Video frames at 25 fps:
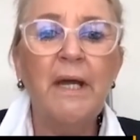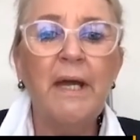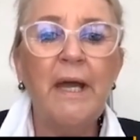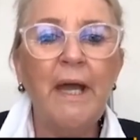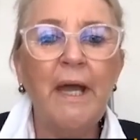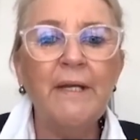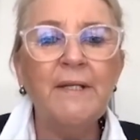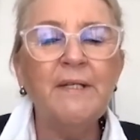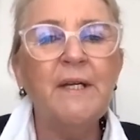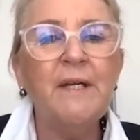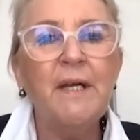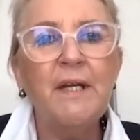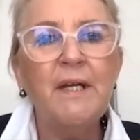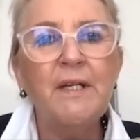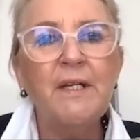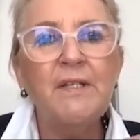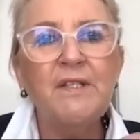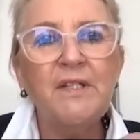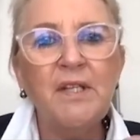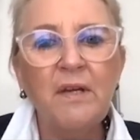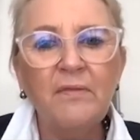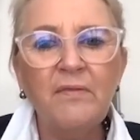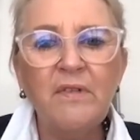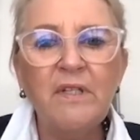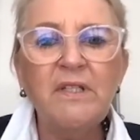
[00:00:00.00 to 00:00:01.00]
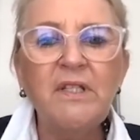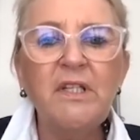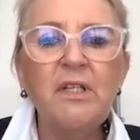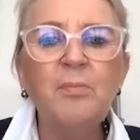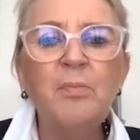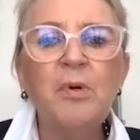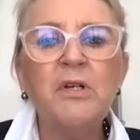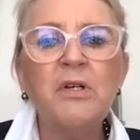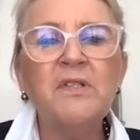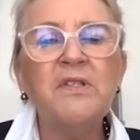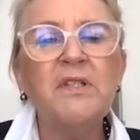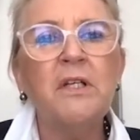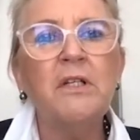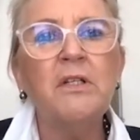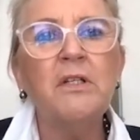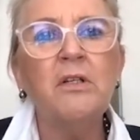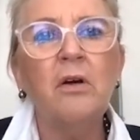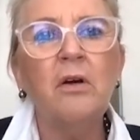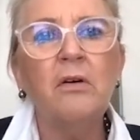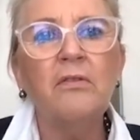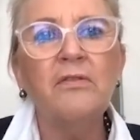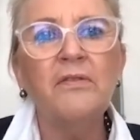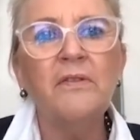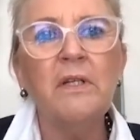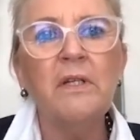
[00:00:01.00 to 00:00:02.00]
And 70%
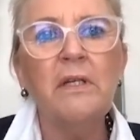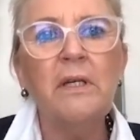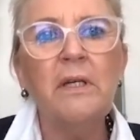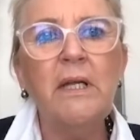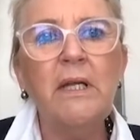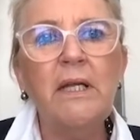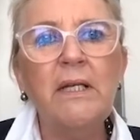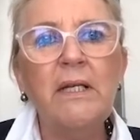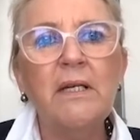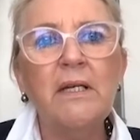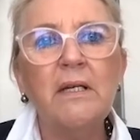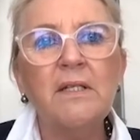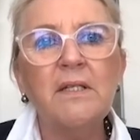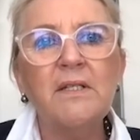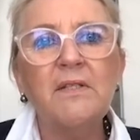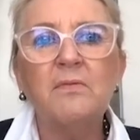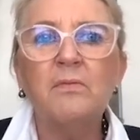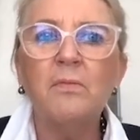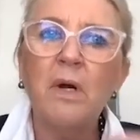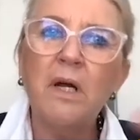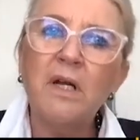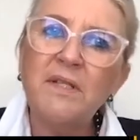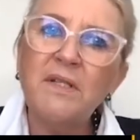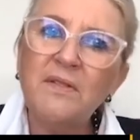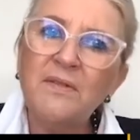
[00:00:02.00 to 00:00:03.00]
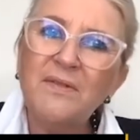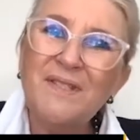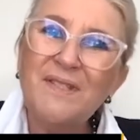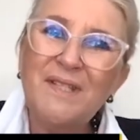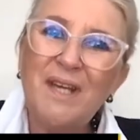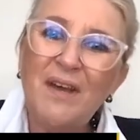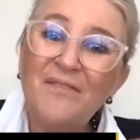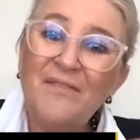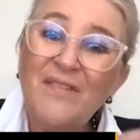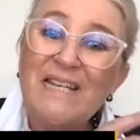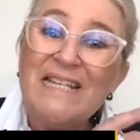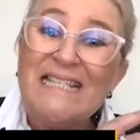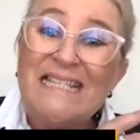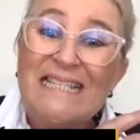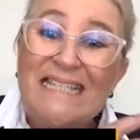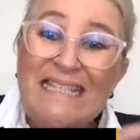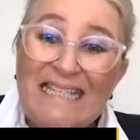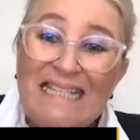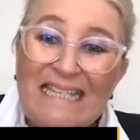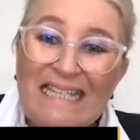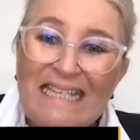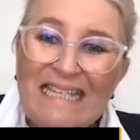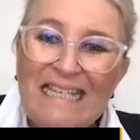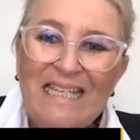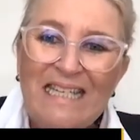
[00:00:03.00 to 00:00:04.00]
of the leaders versus
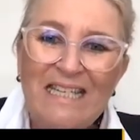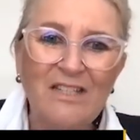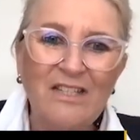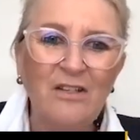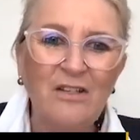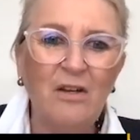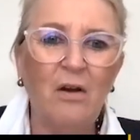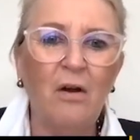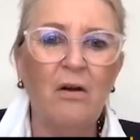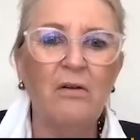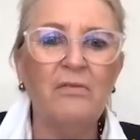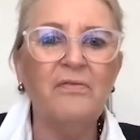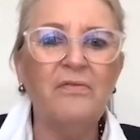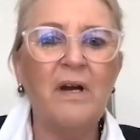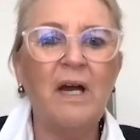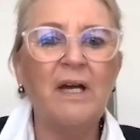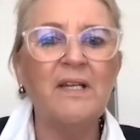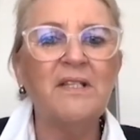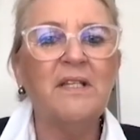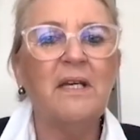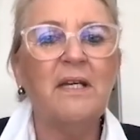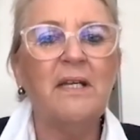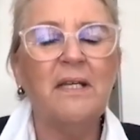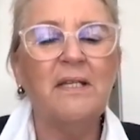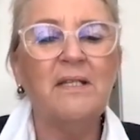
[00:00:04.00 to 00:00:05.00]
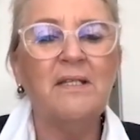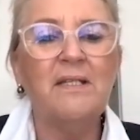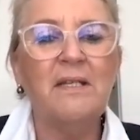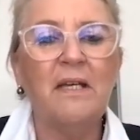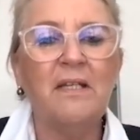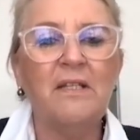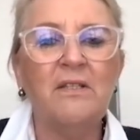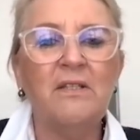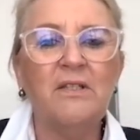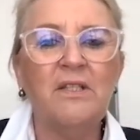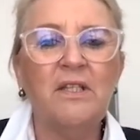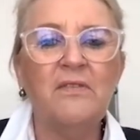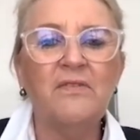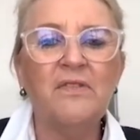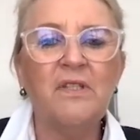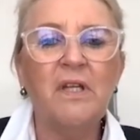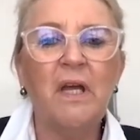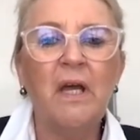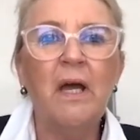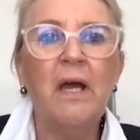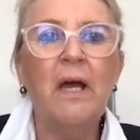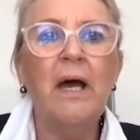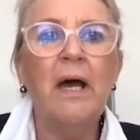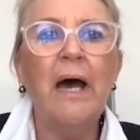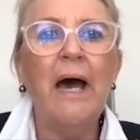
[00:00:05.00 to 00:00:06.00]
17 of other executives
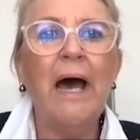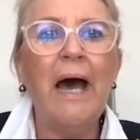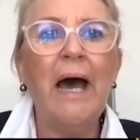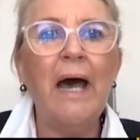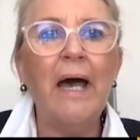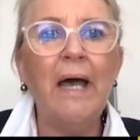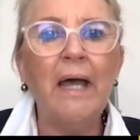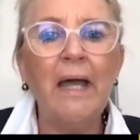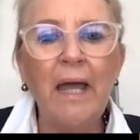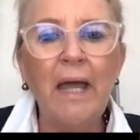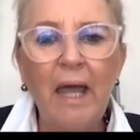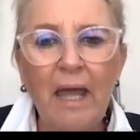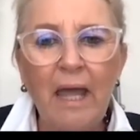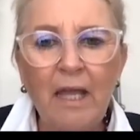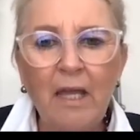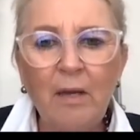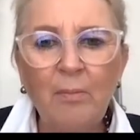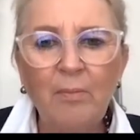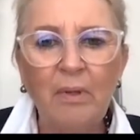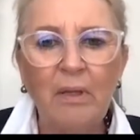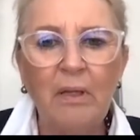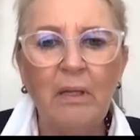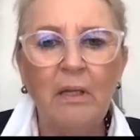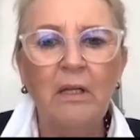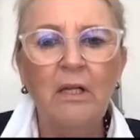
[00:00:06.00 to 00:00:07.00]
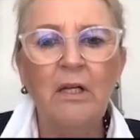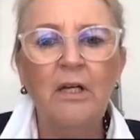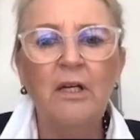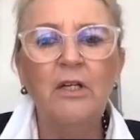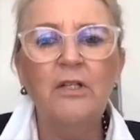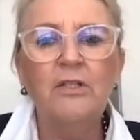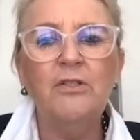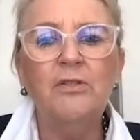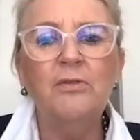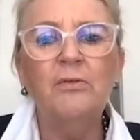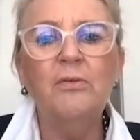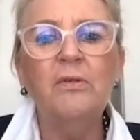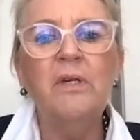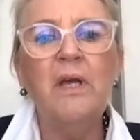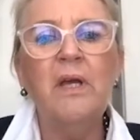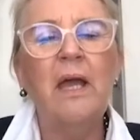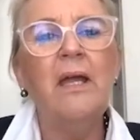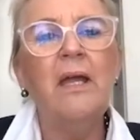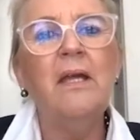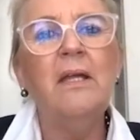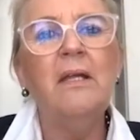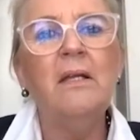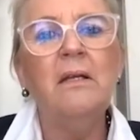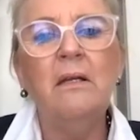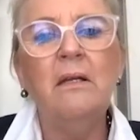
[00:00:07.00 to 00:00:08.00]
are able to
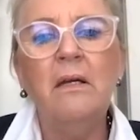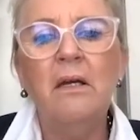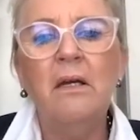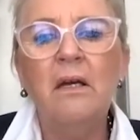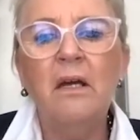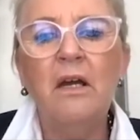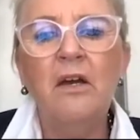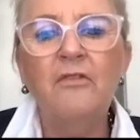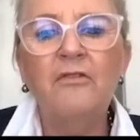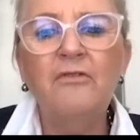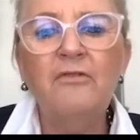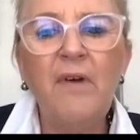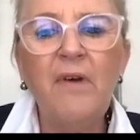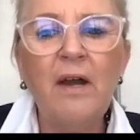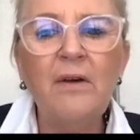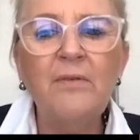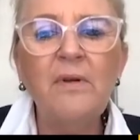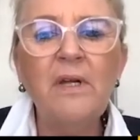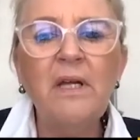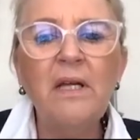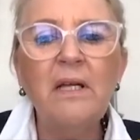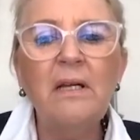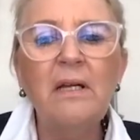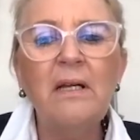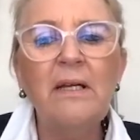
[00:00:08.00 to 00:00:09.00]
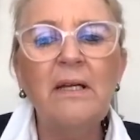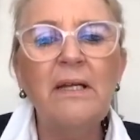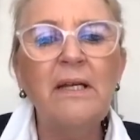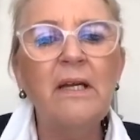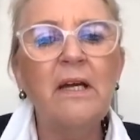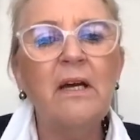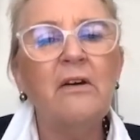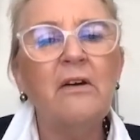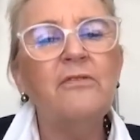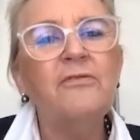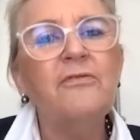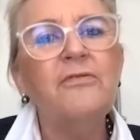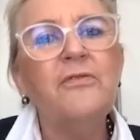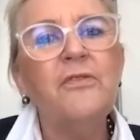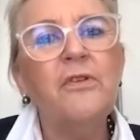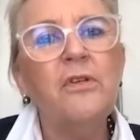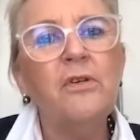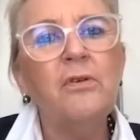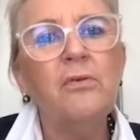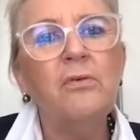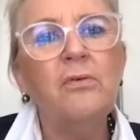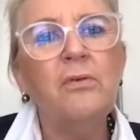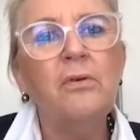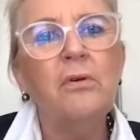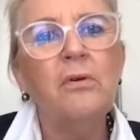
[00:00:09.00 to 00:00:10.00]
gain a very clear
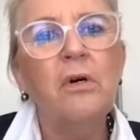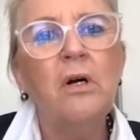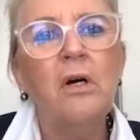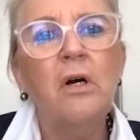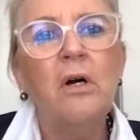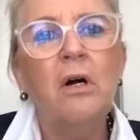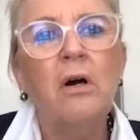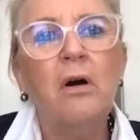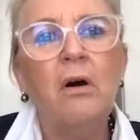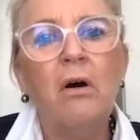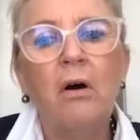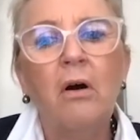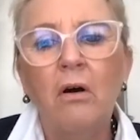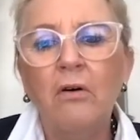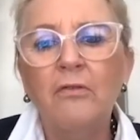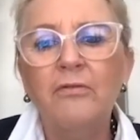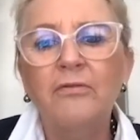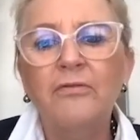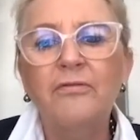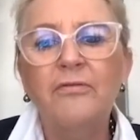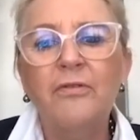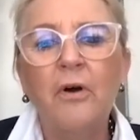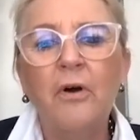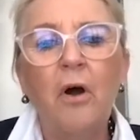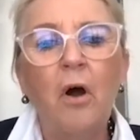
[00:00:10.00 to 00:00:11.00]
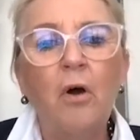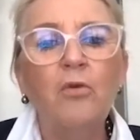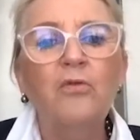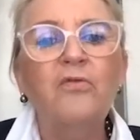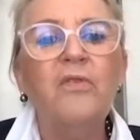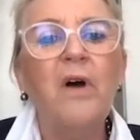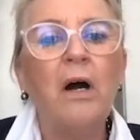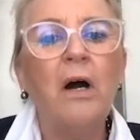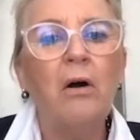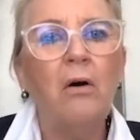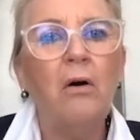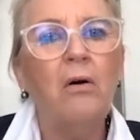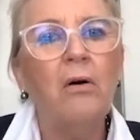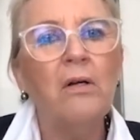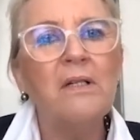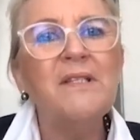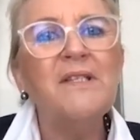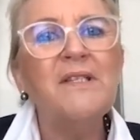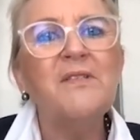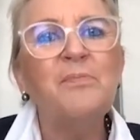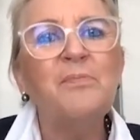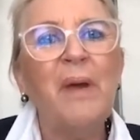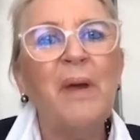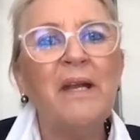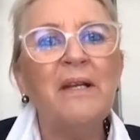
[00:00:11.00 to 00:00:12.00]
view of overall
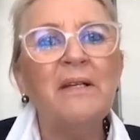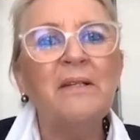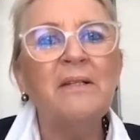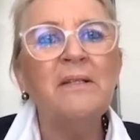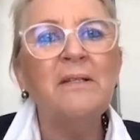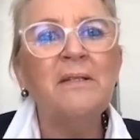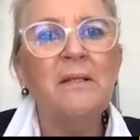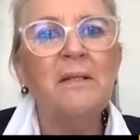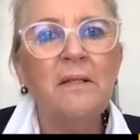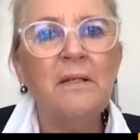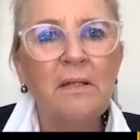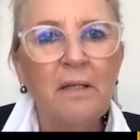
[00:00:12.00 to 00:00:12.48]
spend.